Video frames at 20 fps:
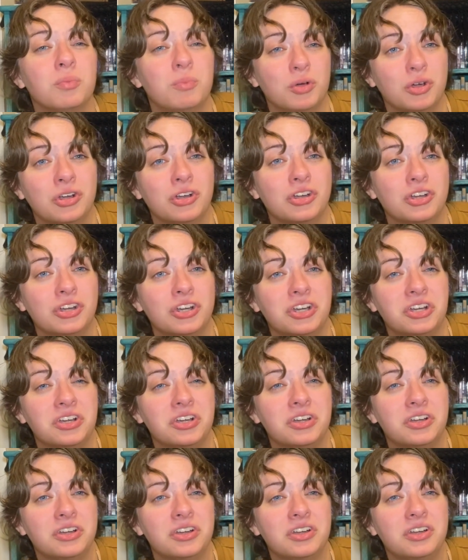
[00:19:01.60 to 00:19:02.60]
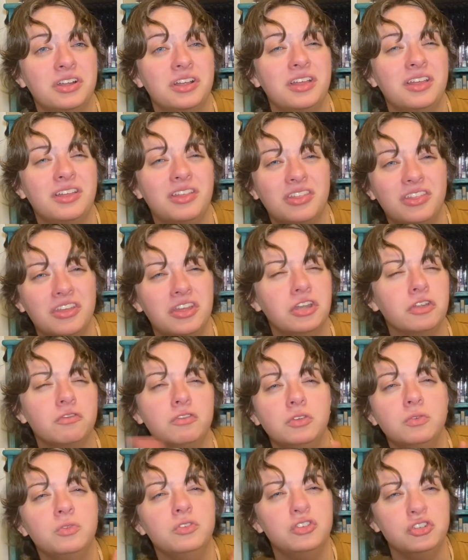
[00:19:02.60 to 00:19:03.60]
murder than if
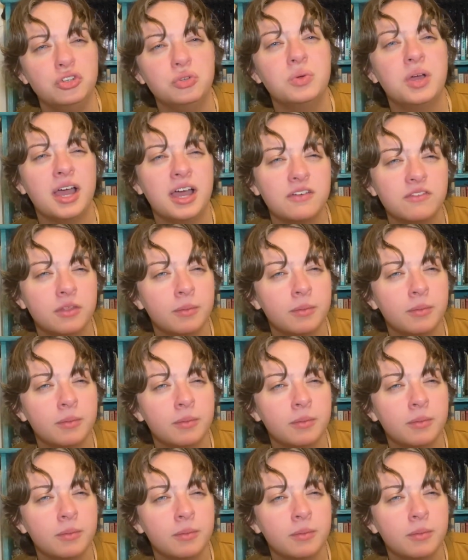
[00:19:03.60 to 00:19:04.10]
you do have